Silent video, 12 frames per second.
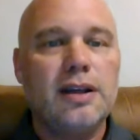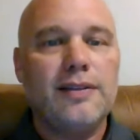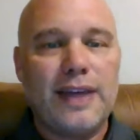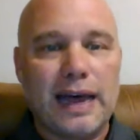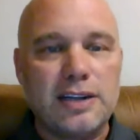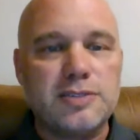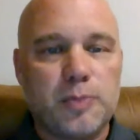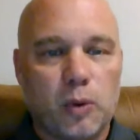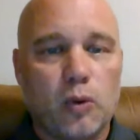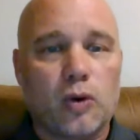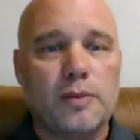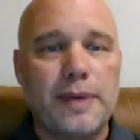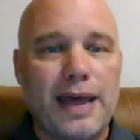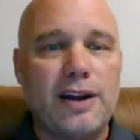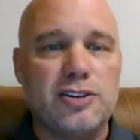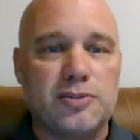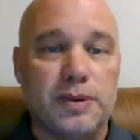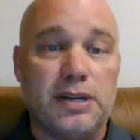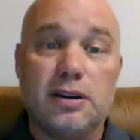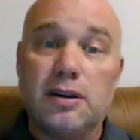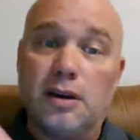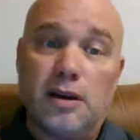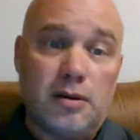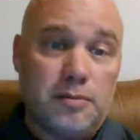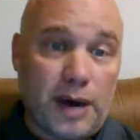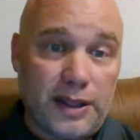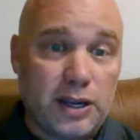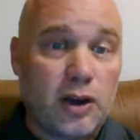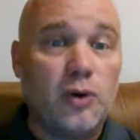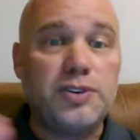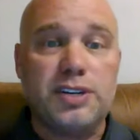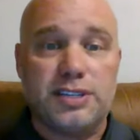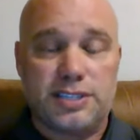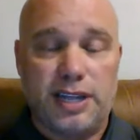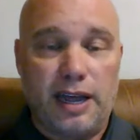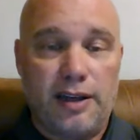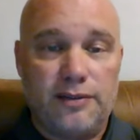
That is poor management by the coaching staff.